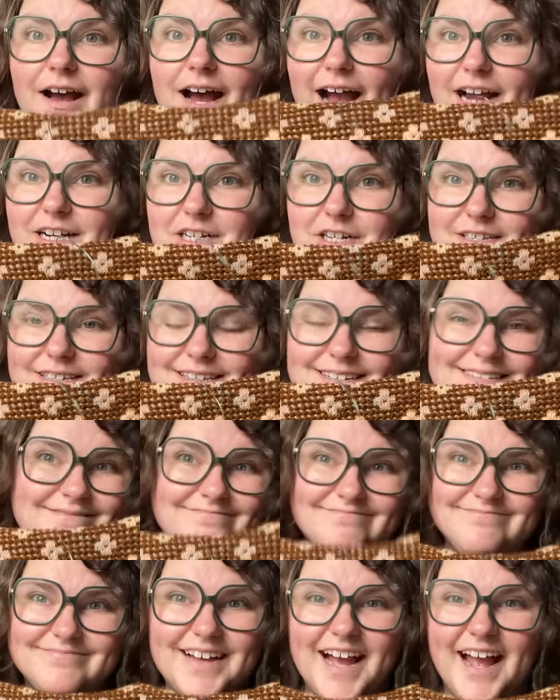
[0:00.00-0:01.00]
I just,
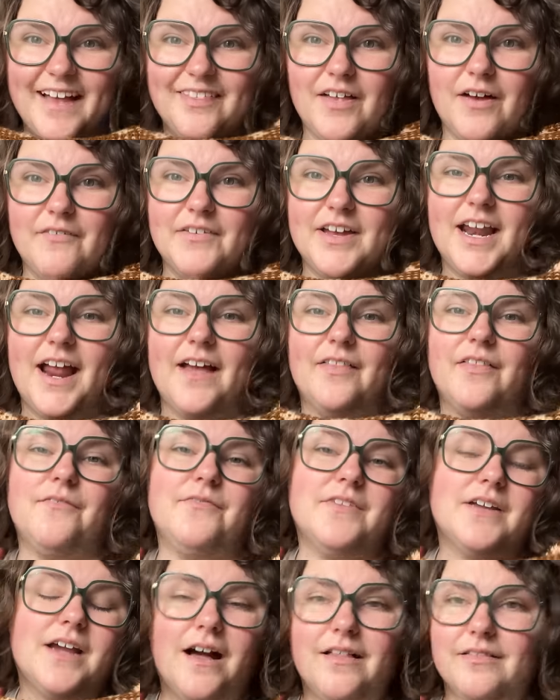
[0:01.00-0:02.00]
I love it. I love
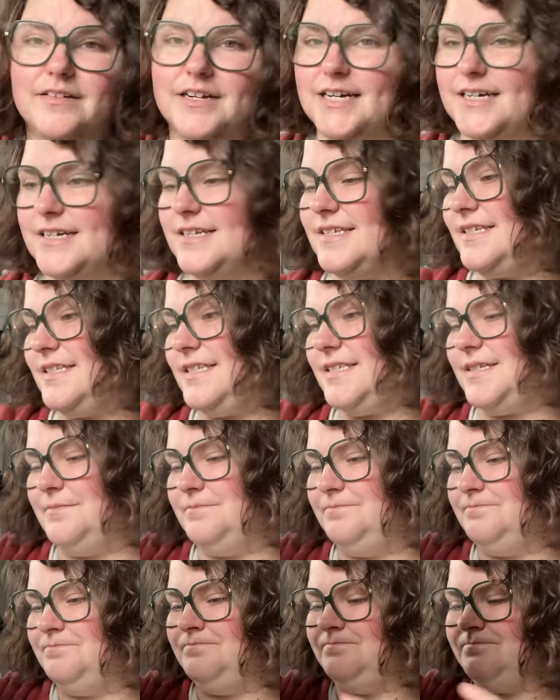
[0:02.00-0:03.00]
the colors.
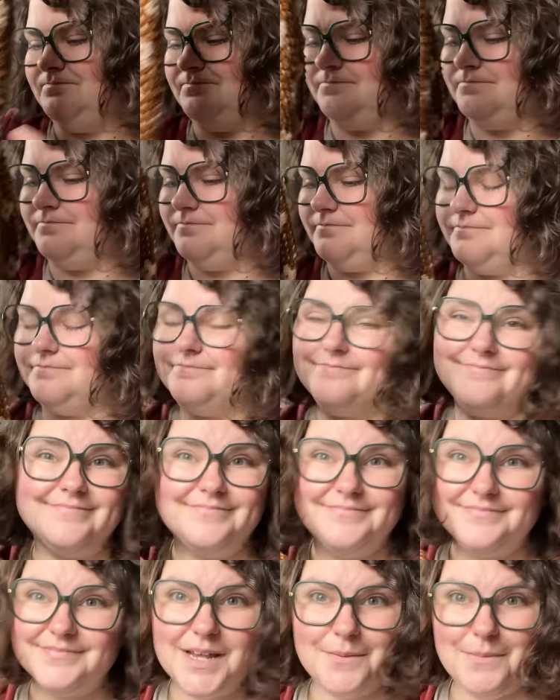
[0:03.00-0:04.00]

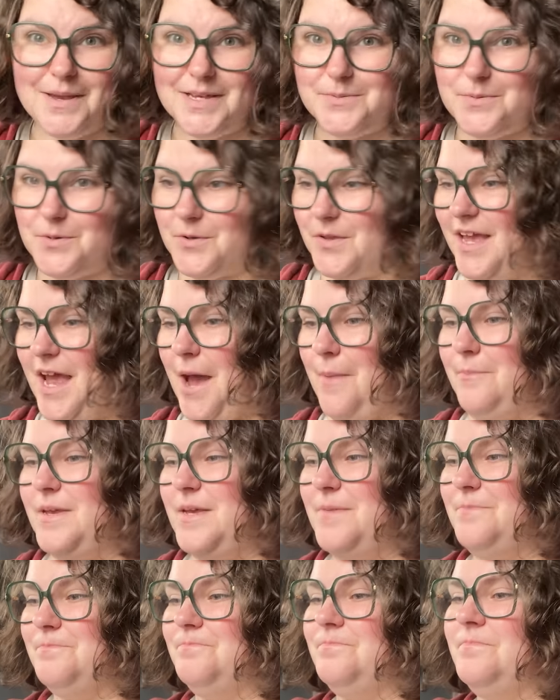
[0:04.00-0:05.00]
Makes me really
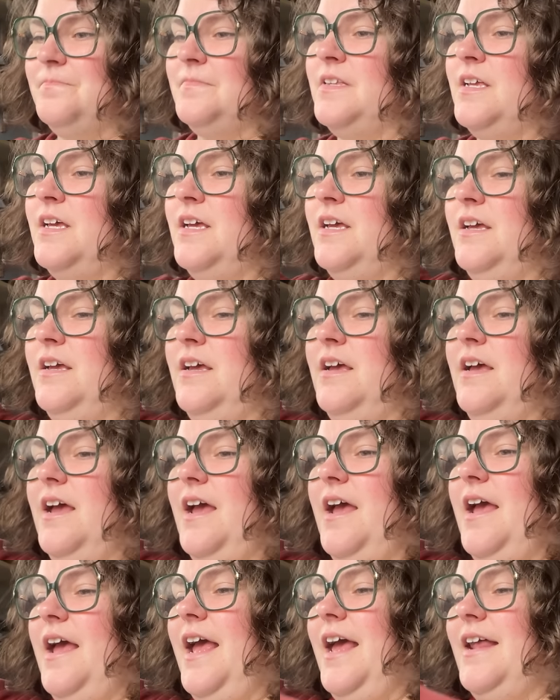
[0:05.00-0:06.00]
happy.
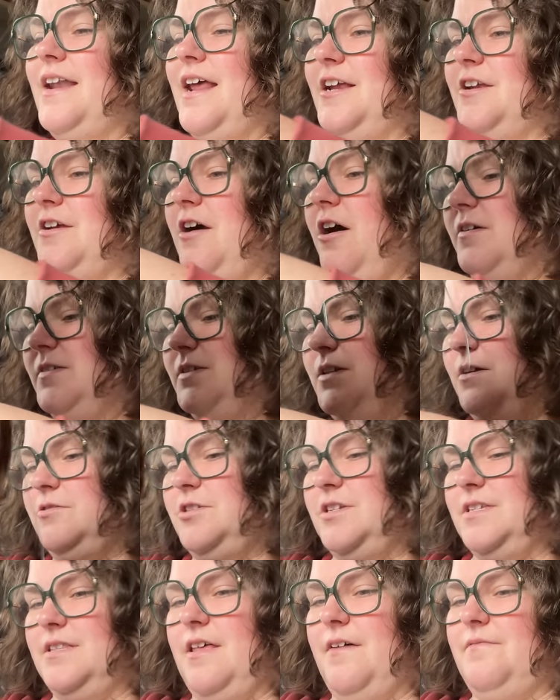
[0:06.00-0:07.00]
And I also
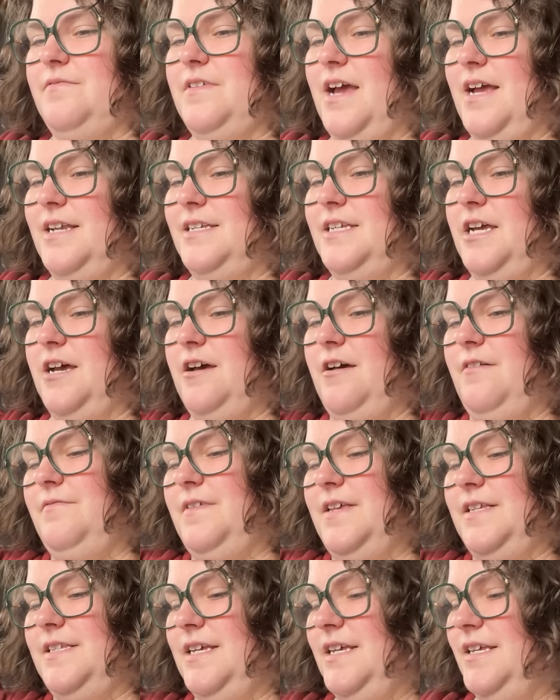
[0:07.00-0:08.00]
just love the idea of
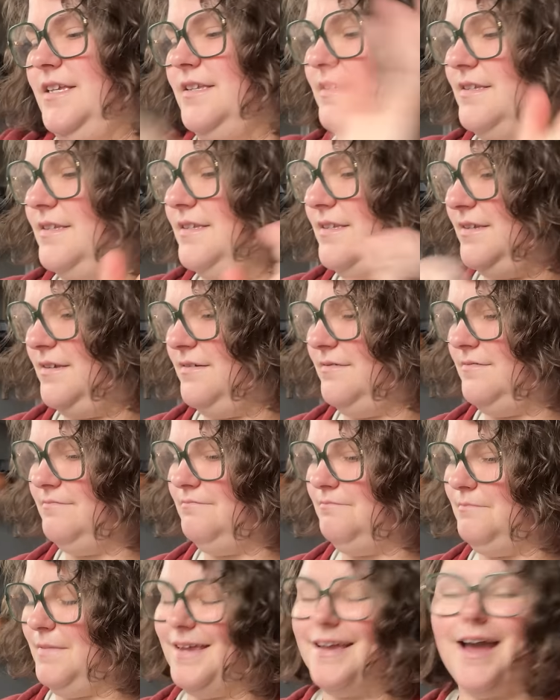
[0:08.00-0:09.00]
this is
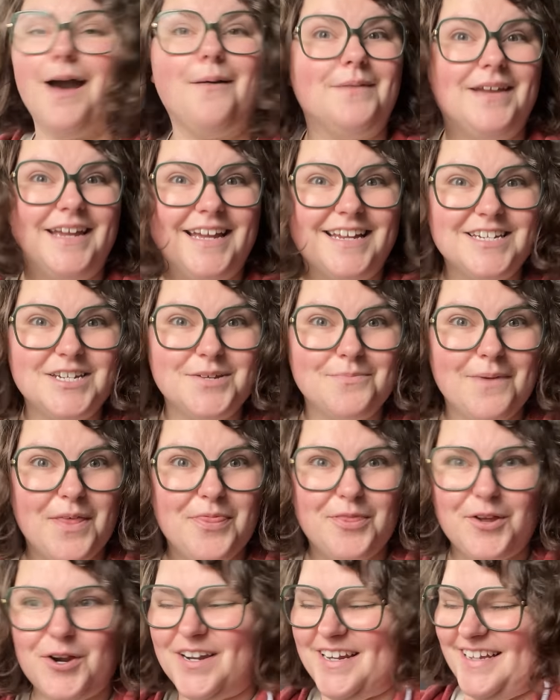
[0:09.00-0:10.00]
me coming into my
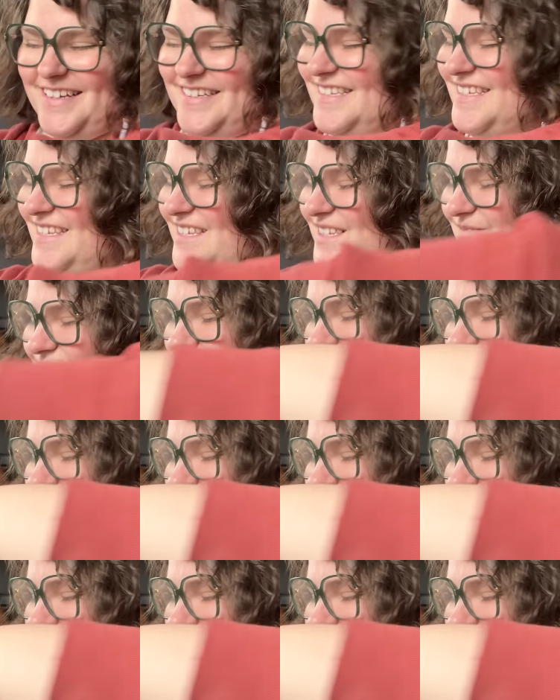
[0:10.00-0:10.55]
30s.